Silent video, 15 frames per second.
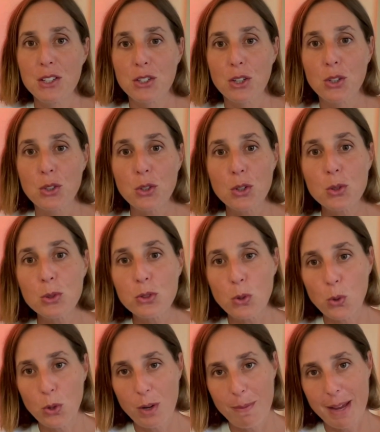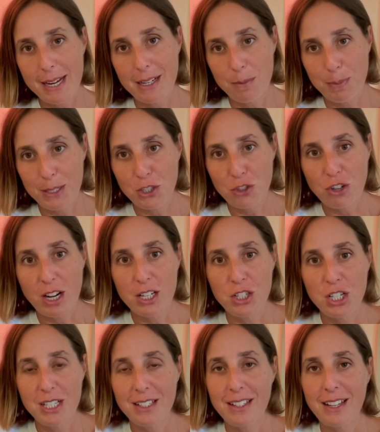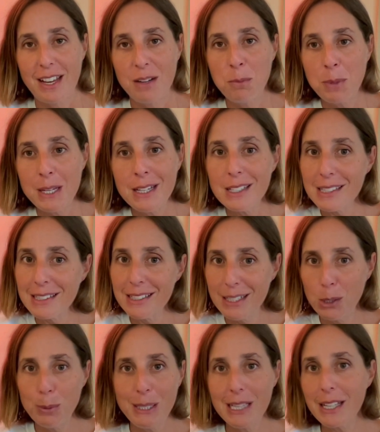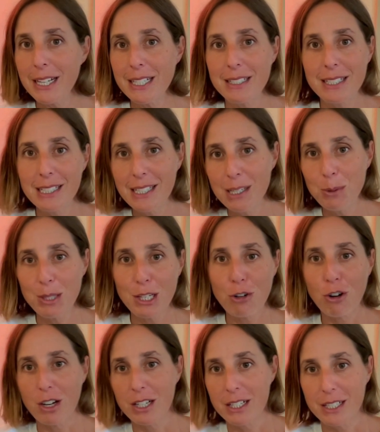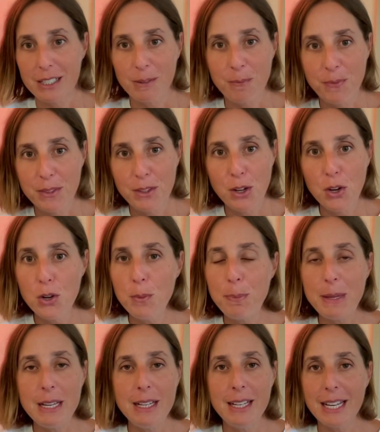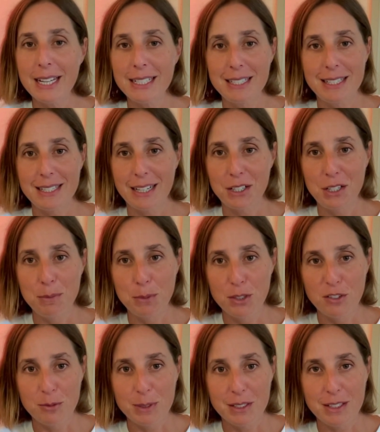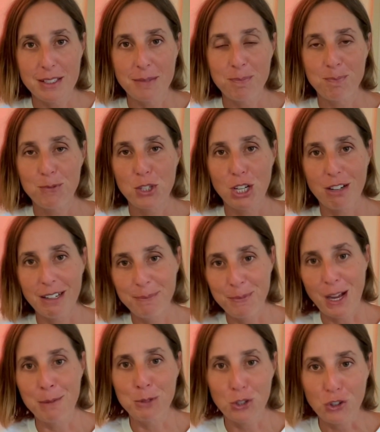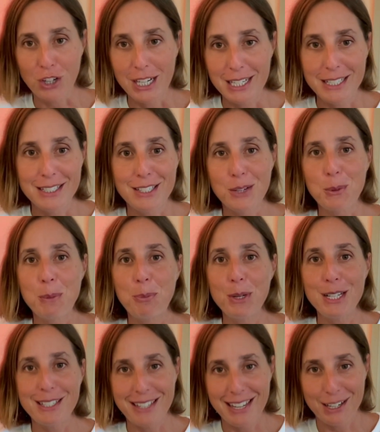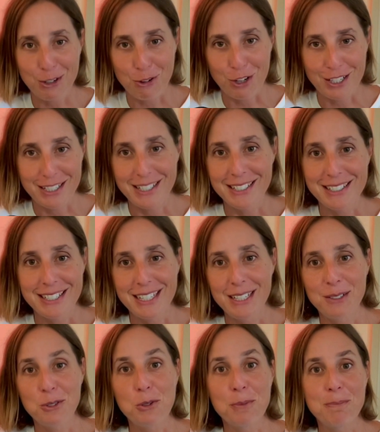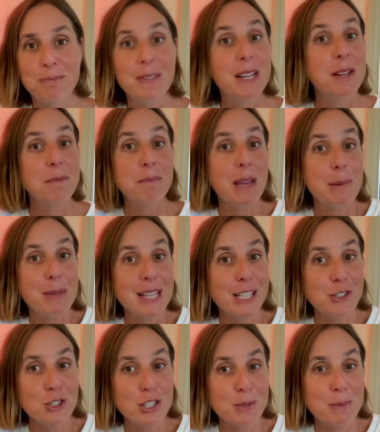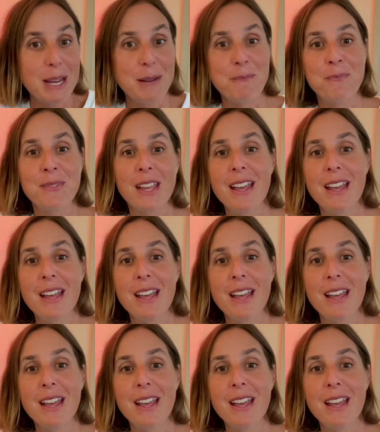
So Google's automated bid strategies can be a little bit like dealing with a crocodile. No big and sudden movements. Sorry, I'm Australian, so we're pretty scared of crocodiles here, or maybe that's just me.